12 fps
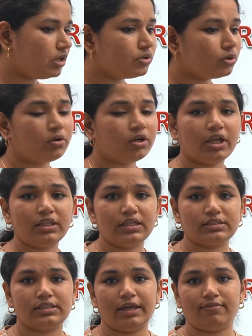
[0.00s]
So what are
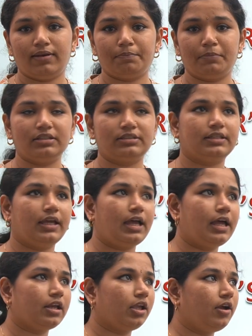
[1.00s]
these developments? They
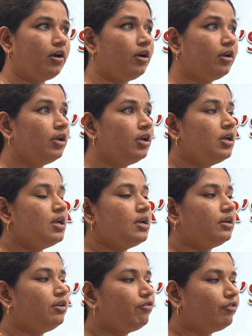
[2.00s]
are your
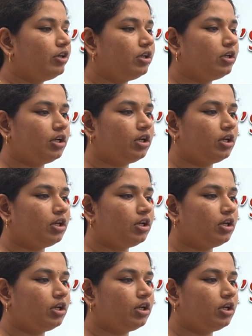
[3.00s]
different